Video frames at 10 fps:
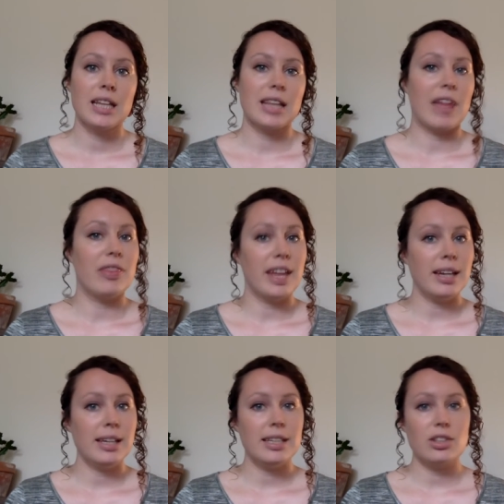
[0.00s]
that
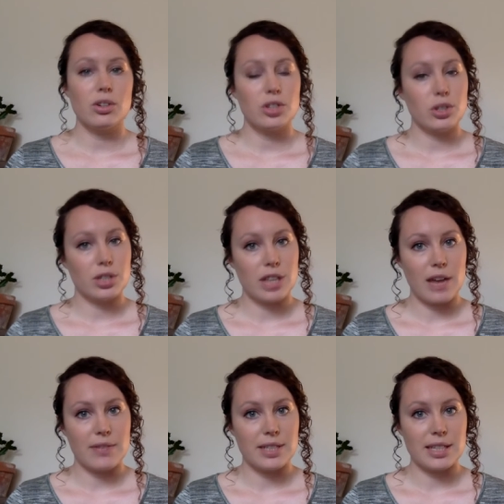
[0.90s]
then leads on to your
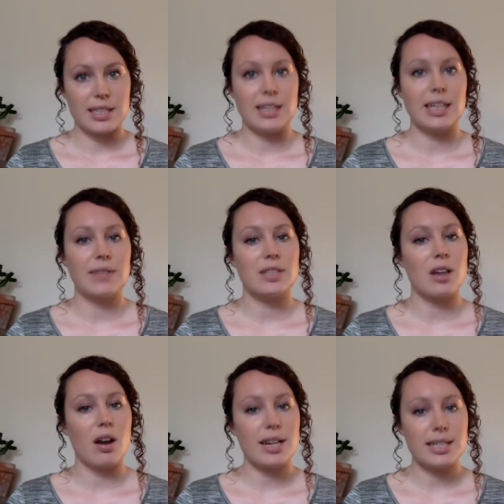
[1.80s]
services and that gives an
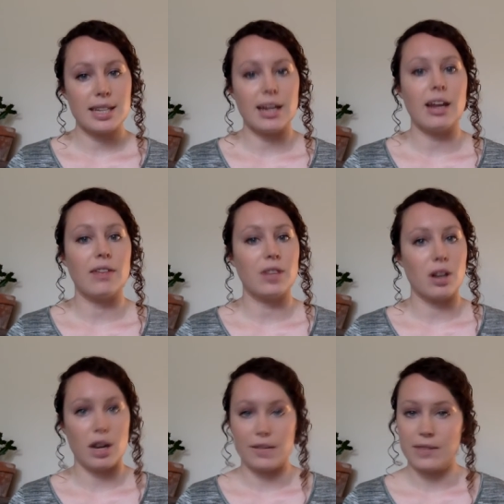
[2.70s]
idea of the
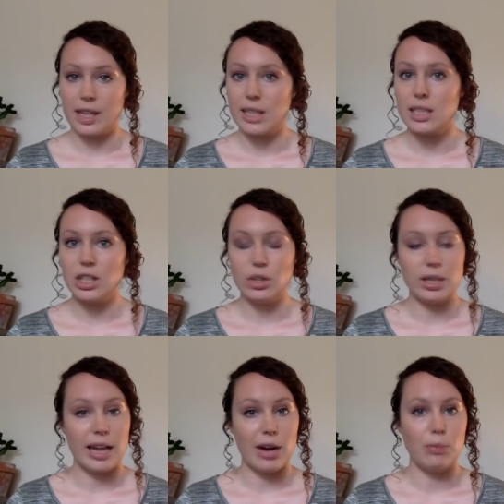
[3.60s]
kind of things that you
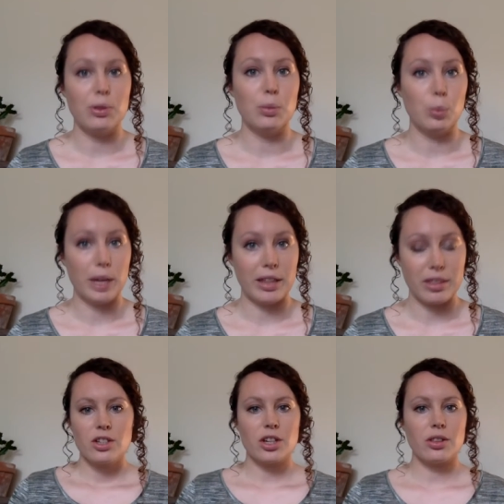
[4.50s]
can help them with.
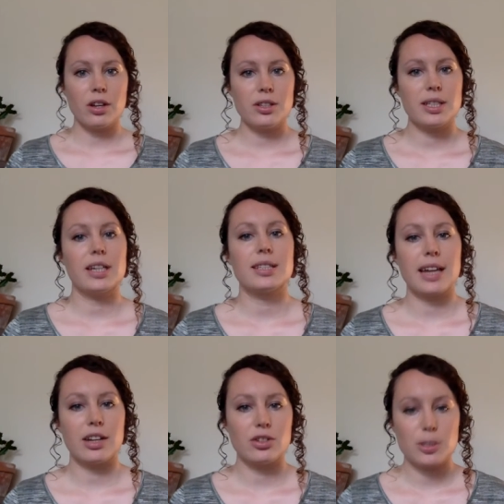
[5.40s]
So those things,
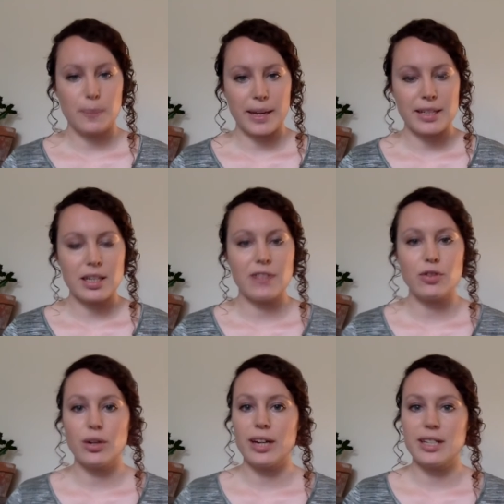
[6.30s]
getting your space, kind of
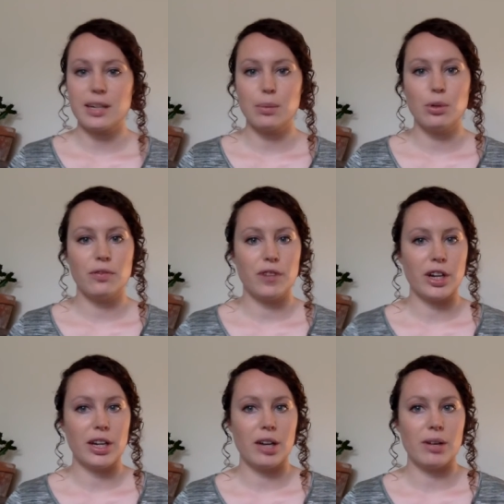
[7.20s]
creating a
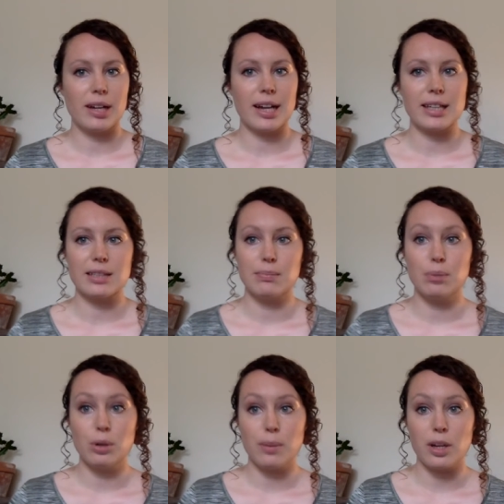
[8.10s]
portfolio and getting some
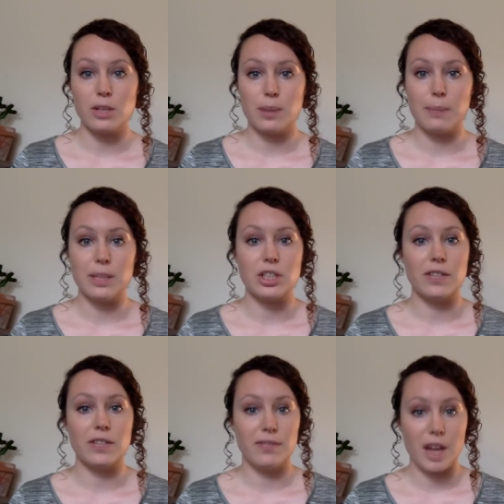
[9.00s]
blog posts published, are
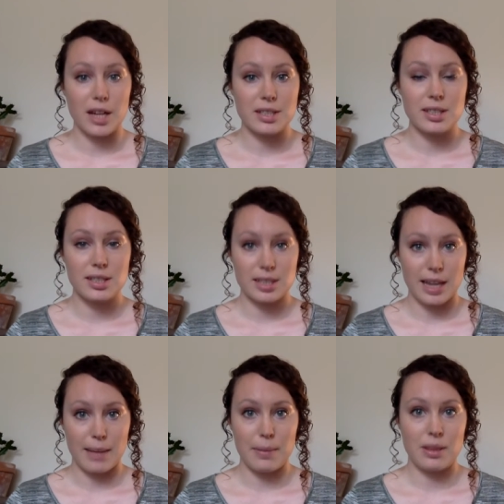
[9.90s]
the first
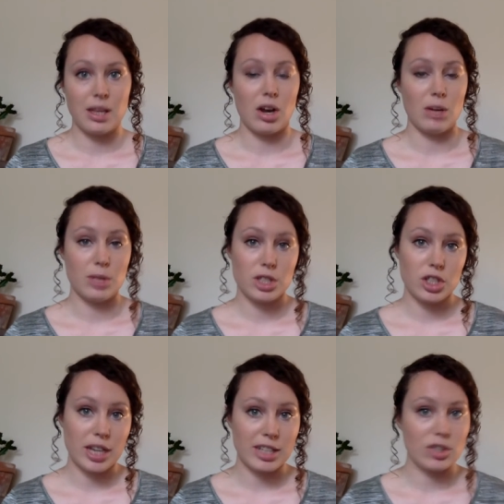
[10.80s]
step that I would
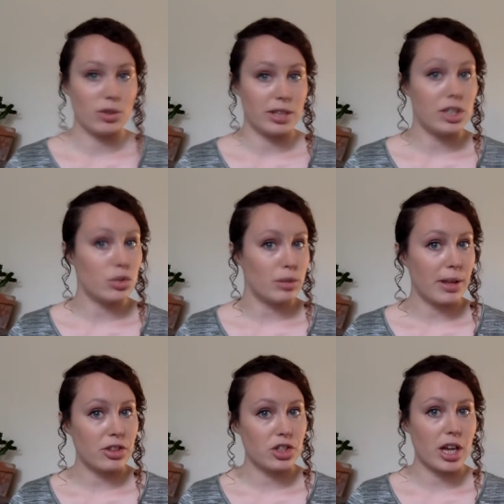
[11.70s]
suggest on this
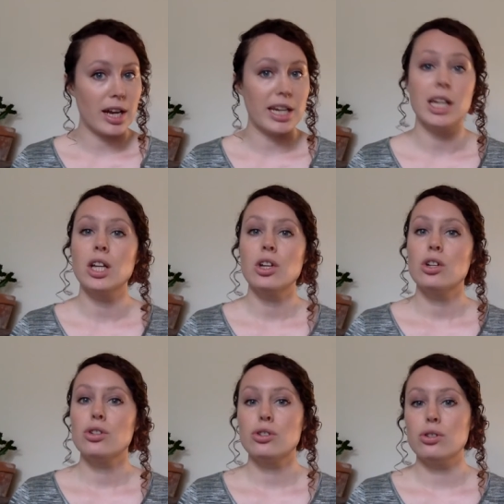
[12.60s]
3-month journey
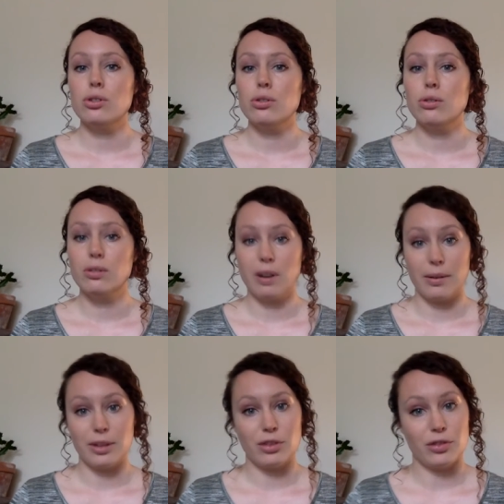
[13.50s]
to
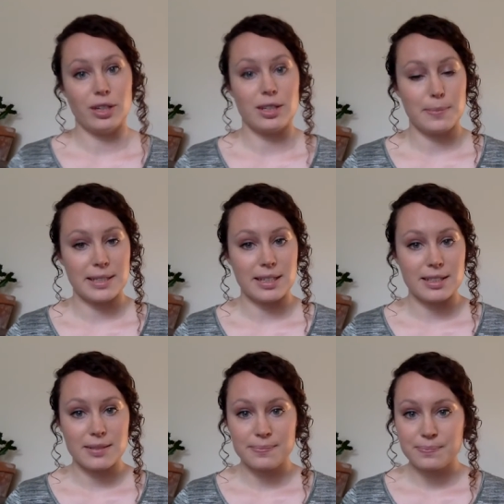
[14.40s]
growing your freelance business.